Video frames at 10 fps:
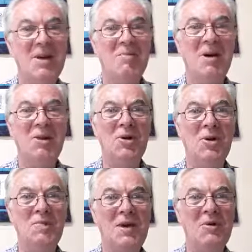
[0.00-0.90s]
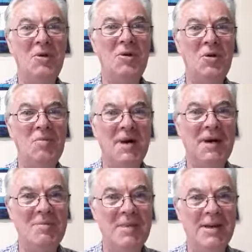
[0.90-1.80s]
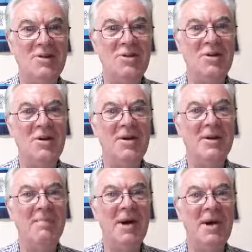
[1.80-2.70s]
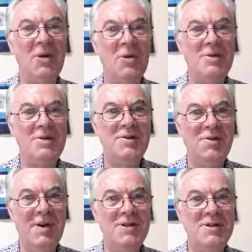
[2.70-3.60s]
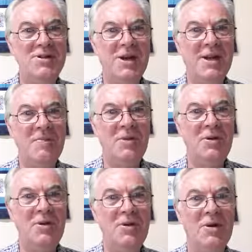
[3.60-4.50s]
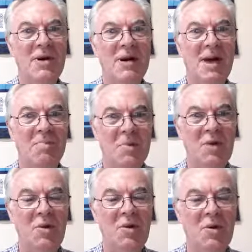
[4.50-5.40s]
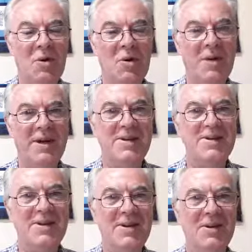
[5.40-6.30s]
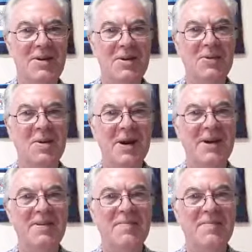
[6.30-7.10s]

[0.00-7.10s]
May the Lord be with you. May He bless you. May He cause His face to shine upon you and be with you always. Goodbye.